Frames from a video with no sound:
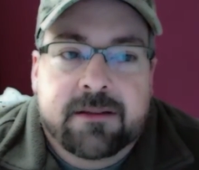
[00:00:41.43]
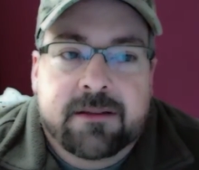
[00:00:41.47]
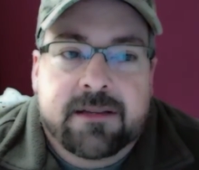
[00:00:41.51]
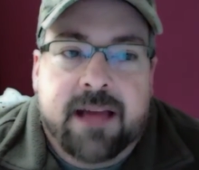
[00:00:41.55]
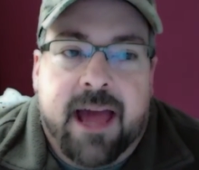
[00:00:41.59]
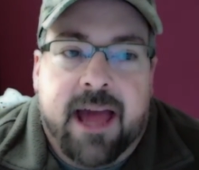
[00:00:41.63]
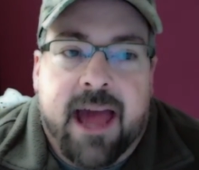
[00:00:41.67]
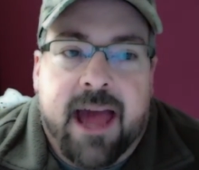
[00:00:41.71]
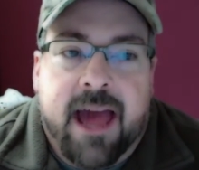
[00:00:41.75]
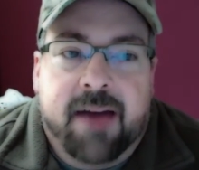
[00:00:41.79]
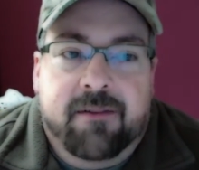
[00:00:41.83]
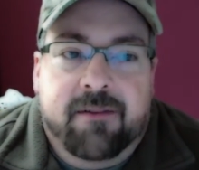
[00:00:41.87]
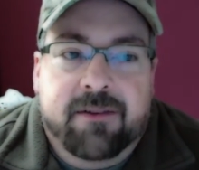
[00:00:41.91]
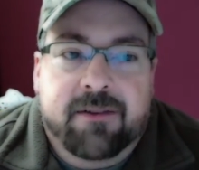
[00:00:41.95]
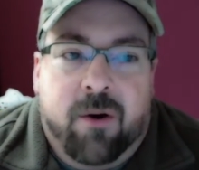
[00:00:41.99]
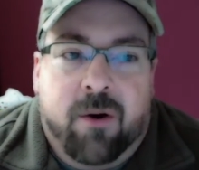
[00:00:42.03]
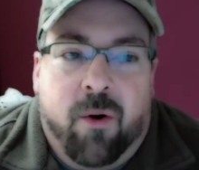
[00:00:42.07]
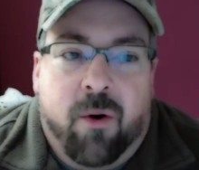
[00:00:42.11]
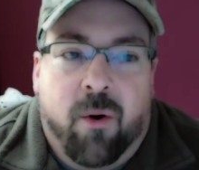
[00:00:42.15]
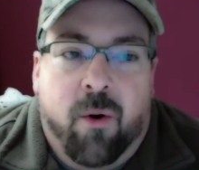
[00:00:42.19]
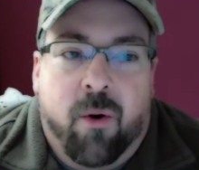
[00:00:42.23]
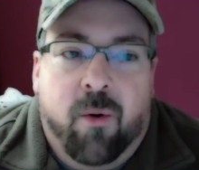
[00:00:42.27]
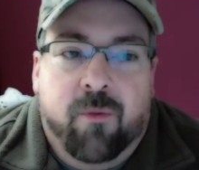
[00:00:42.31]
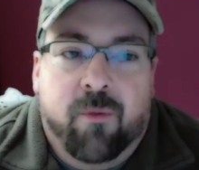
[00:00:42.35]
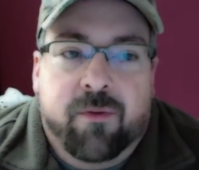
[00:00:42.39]
to have and to
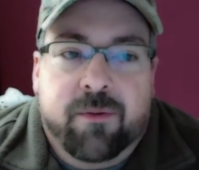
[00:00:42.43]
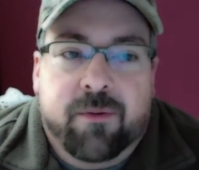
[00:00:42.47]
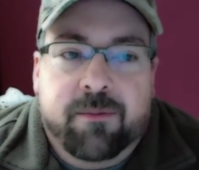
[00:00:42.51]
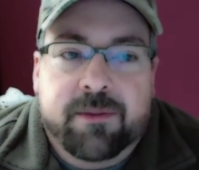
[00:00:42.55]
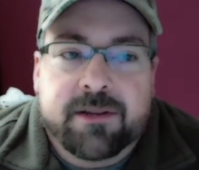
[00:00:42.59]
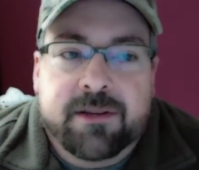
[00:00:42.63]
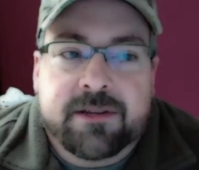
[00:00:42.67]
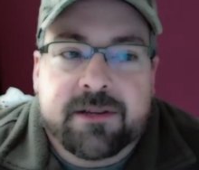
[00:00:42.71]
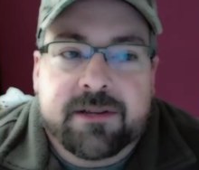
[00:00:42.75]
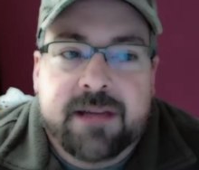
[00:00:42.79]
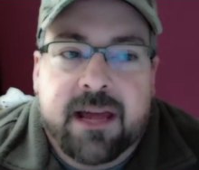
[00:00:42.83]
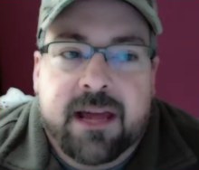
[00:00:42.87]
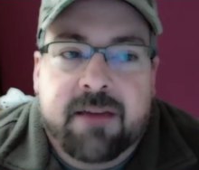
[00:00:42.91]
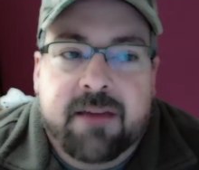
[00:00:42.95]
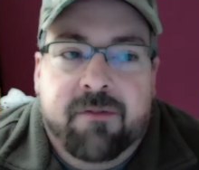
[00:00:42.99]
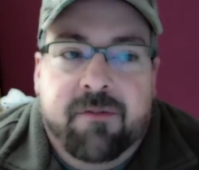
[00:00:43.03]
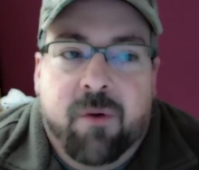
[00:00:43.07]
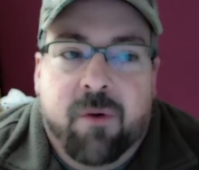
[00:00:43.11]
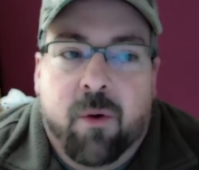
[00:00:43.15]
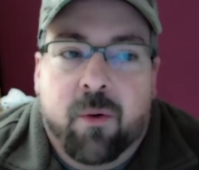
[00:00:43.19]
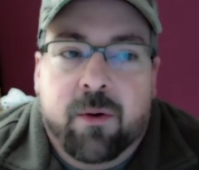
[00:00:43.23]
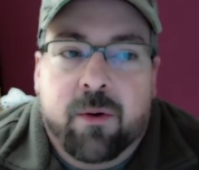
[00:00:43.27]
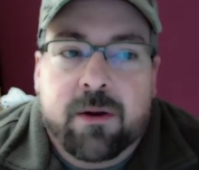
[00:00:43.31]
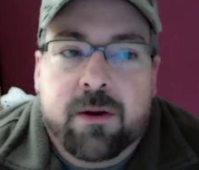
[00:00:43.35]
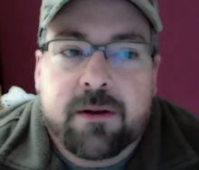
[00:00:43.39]
hold from this day
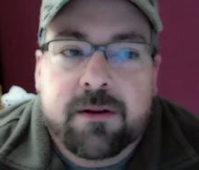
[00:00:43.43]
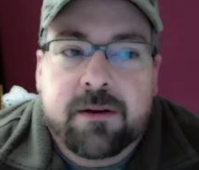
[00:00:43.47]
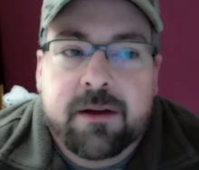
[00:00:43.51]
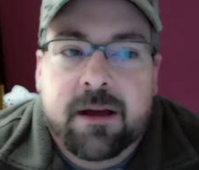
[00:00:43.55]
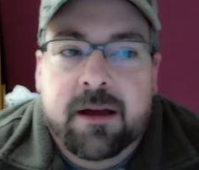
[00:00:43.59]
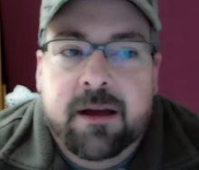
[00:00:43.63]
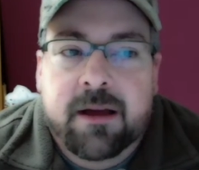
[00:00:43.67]
forward,